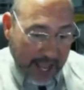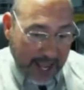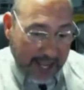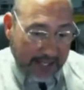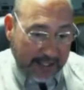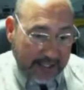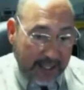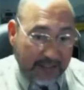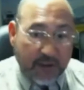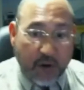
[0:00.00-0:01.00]
and
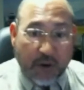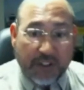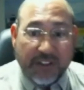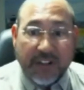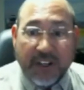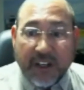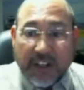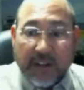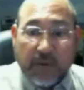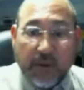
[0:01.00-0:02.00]
of course,
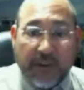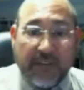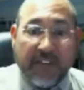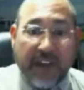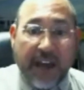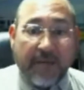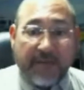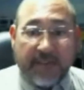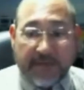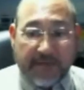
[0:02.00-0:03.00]
a rule of
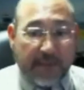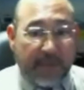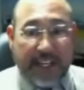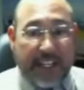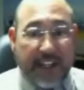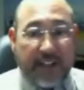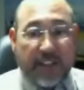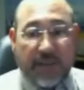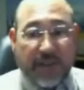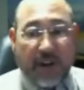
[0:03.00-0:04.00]
thumb for many
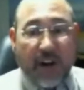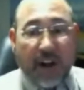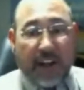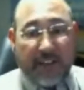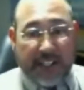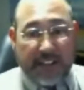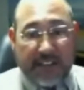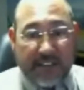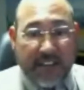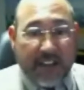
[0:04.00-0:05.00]
years for all of
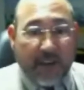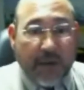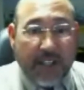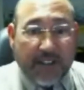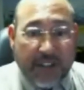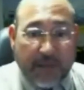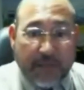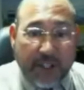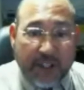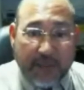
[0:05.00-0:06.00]
us was to
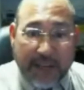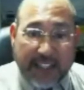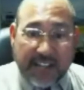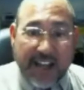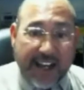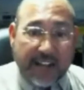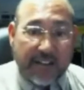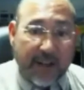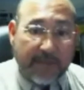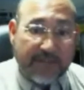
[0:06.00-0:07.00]
put the best
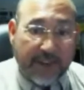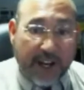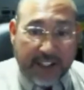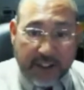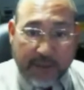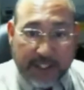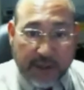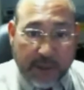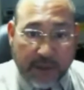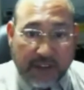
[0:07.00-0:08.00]
tires up front,
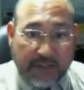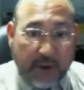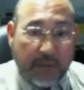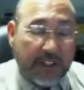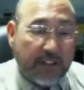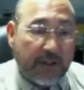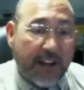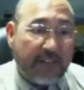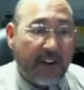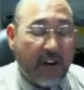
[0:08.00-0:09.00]
especially with a front-wheel
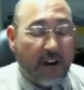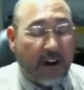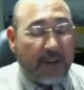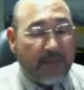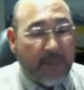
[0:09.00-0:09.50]
drive car.